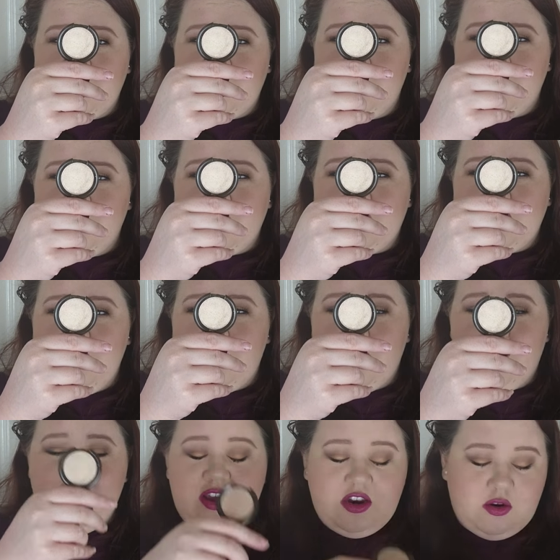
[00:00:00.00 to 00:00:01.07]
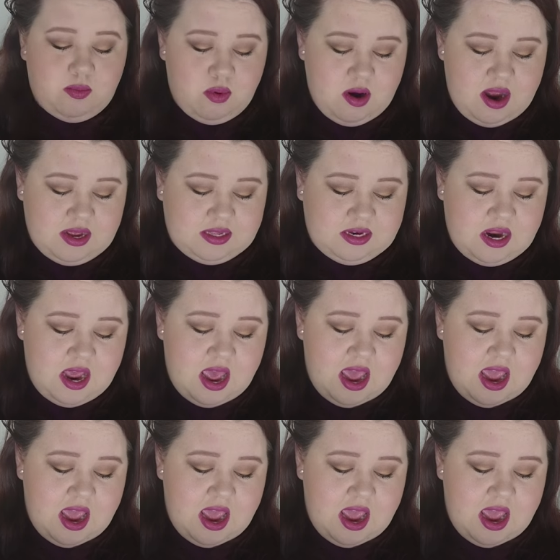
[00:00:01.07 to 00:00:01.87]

Shimmering Skin Perfector Pressed